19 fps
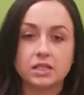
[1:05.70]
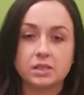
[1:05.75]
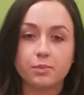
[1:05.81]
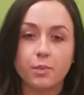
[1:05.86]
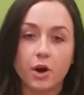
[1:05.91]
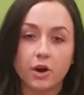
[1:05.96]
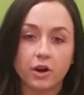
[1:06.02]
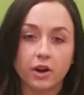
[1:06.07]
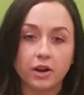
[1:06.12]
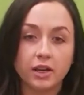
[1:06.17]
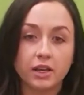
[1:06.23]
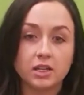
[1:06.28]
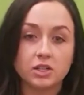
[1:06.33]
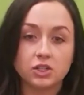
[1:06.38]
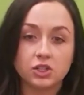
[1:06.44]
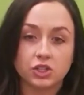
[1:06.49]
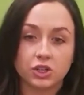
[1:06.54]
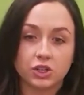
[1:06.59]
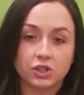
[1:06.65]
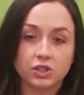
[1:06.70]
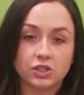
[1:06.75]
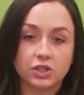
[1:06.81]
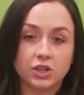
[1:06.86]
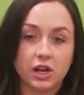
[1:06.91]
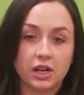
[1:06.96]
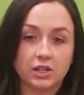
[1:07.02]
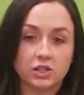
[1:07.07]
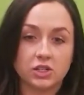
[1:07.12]
SmartAudit ensures
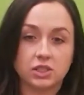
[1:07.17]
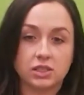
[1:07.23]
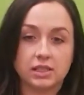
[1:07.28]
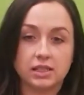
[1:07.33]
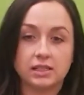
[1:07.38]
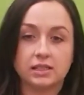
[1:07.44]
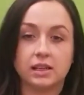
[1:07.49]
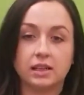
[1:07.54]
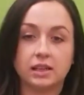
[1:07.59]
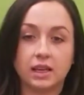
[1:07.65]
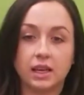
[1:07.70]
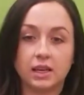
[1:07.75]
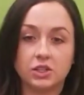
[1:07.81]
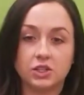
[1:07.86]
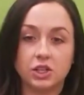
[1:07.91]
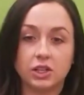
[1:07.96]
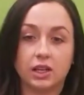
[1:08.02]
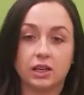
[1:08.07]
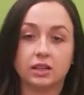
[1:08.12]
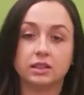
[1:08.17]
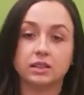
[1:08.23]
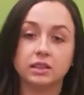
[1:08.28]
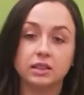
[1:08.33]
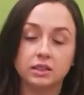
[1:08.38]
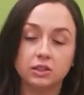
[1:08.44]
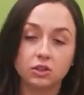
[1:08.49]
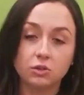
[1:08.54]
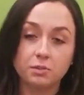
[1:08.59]
your agency is engaging in
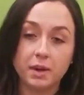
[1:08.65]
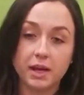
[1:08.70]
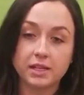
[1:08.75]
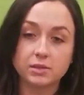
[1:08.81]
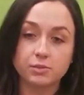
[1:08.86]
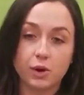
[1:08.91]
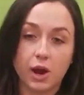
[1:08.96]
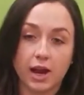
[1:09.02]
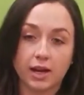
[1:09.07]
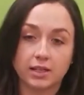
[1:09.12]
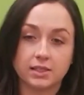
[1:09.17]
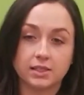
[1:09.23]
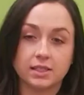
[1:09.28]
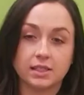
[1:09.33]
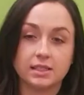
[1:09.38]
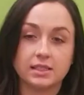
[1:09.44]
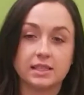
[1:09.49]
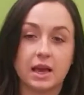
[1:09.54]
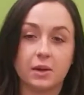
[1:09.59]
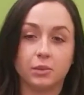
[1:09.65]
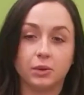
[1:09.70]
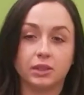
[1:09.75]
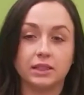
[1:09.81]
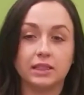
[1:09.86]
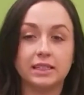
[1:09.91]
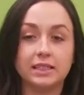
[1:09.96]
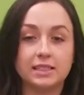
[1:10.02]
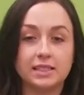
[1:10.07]
clinical best practices that will
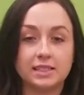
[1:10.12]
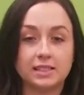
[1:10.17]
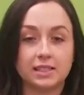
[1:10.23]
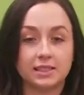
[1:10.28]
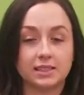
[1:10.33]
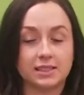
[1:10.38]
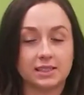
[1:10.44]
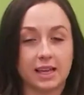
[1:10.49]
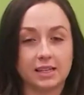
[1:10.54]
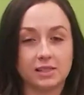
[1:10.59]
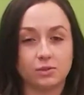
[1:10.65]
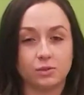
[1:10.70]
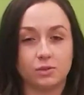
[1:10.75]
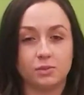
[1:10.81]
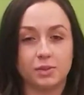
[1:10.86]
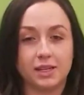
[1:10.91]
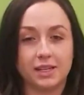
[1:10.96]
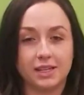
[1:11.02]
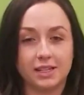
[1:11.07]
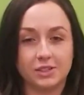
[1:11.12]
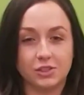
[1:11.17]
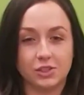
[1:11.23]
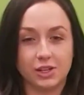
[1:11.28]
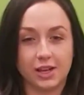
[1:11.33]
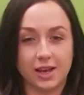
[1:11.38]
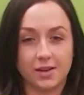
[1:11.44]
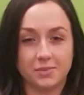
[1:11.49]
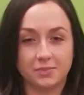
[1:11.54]
lead to success with
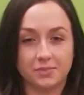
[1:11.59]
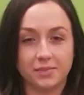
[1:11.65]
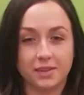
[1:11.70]
PDGM.